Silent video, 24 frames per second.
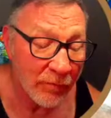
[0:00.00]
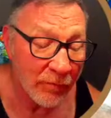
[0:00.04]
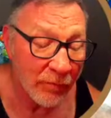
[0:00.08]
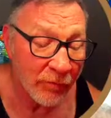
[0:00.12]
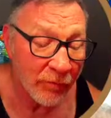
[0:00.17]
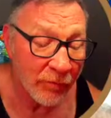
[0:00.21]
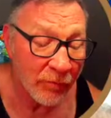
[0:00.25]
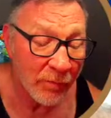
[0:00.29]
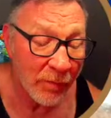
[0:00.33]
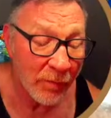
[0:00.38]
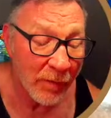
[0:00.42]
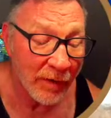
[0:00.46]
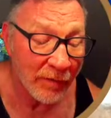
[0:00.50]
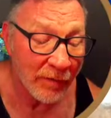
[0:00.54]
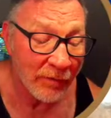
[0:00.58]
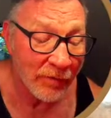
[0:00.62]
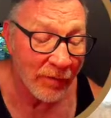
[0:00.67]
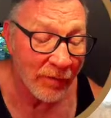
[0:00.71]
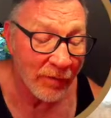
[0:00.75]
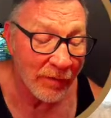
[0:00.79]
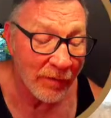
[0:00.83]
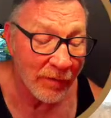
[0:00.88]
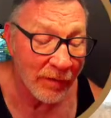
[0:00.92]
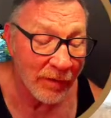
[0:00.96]
spikes
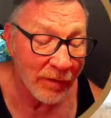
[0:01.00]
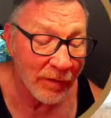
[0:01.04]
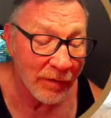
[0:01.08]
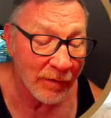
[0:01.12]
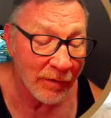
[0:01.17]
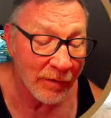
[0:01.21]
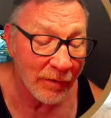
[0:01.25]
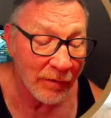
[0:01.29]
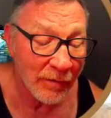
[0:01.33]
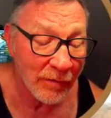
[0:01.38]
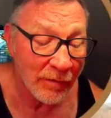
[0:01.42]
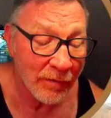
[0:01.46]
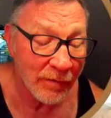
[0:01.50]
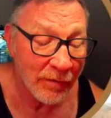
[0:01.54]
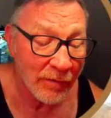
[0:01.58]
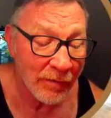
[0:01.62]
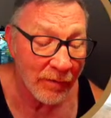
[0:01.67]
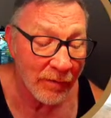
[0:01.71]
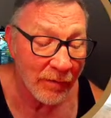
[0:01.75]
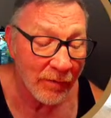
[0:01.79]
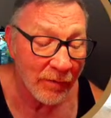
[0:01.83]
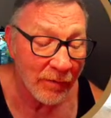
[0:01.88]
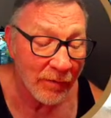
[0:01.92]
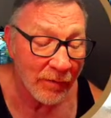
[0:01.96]
on the end.
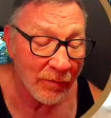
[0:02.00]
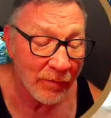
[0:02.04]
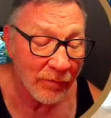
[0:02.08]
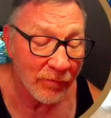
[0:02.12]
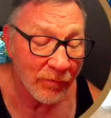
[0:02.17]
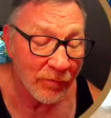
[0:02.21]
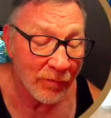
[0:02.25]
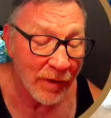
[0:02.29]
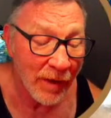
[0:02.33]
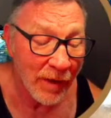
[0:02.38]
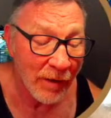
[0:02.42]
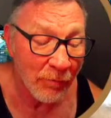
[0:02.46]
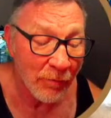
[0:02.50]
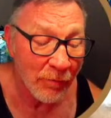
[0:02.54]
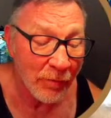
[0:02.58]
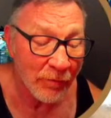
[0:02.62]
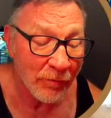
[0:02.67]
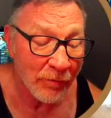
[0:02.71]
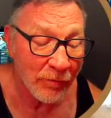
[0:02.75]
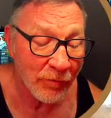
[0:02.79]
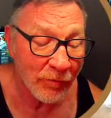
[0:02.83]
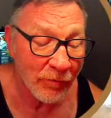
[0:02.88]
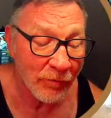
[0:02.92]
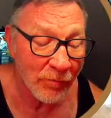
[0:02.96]
So yeah, we're going
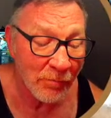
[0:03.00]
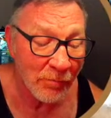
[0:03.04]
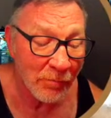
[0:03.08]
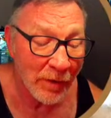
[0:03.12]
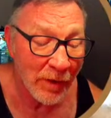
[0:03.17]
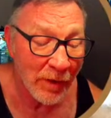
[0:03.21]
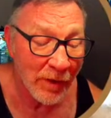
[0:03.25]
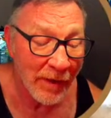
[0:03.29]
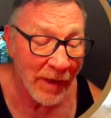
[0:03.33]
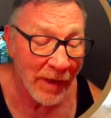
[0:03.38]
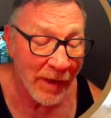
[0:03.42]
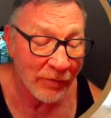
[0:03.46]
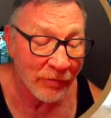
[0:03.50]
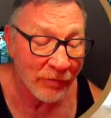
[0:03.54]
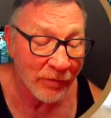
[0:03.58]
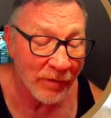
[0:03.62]
to do some blood action.